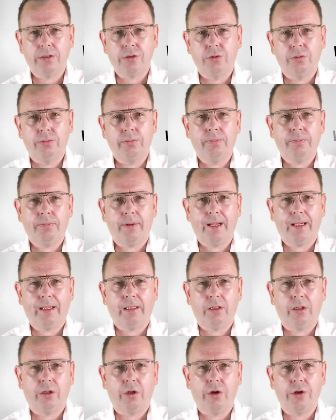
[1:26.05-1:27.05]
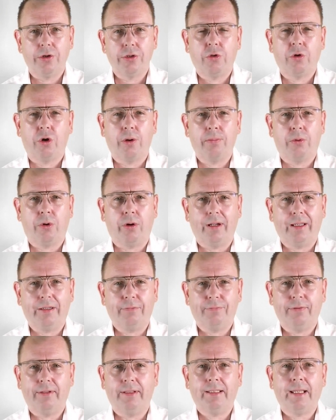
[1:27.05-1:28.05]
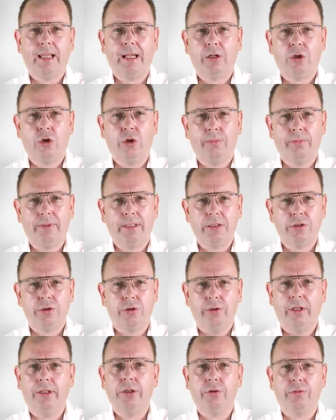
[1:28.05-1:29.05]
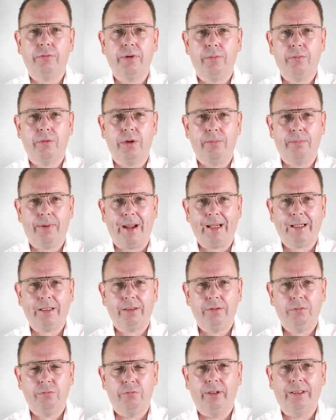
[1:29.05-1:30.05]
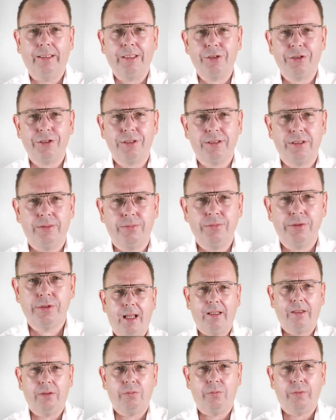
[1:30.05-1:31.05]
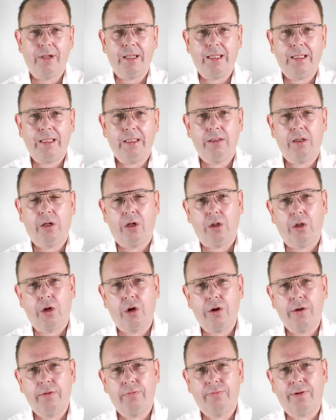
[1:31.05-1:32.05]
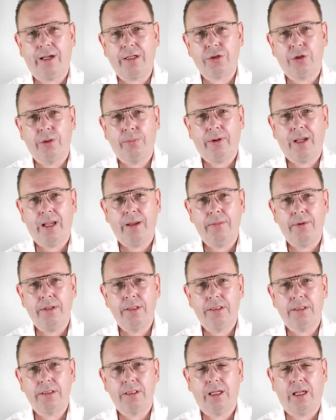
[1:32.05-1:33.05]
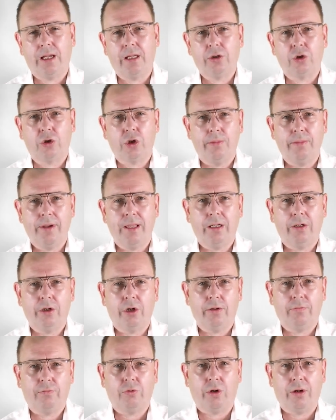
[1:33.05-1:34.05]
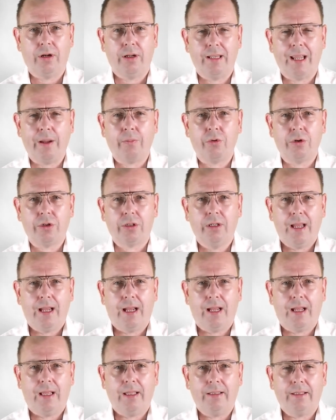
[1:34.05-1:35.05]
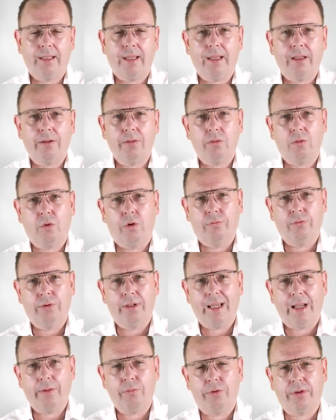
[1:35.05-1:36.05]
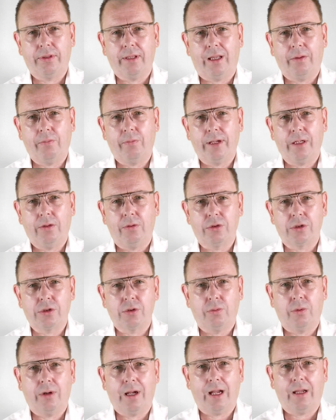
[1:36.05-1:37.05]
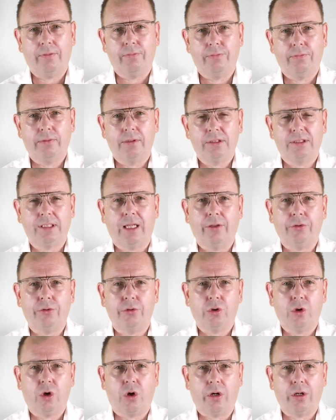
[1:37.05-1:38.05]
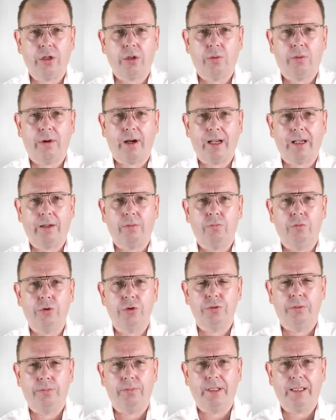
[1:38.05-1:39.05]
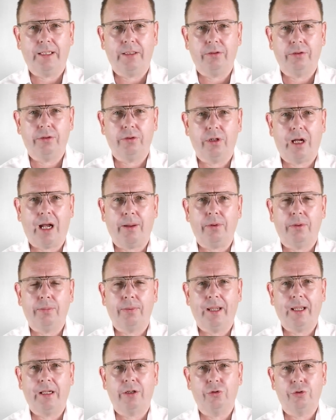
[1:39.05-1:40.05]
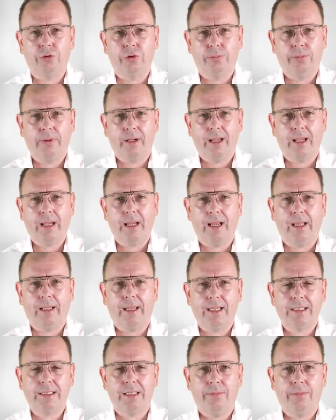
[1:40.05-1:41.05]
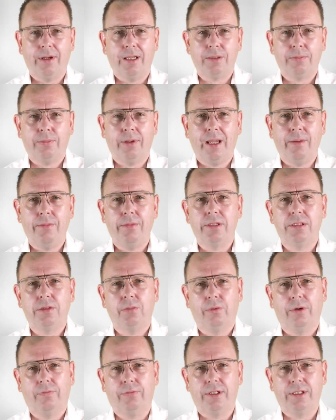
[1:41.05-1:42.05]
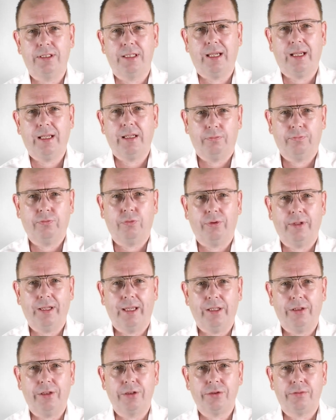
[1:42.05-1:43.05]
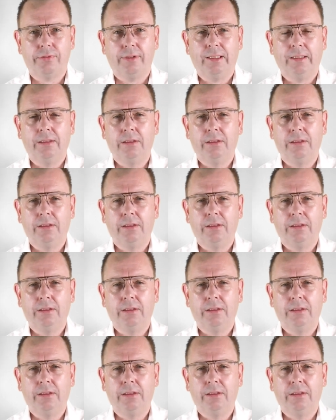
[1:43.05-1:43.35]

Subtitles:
So open banking allows third party fintech companies to integrate with banking rolling systems. And we allow faster payments to come in and out of our network. And then overlaid with that, we also have standard card acquiring, which would be your Apple Pay and Google Pay and SMS payments we've designed for the industry.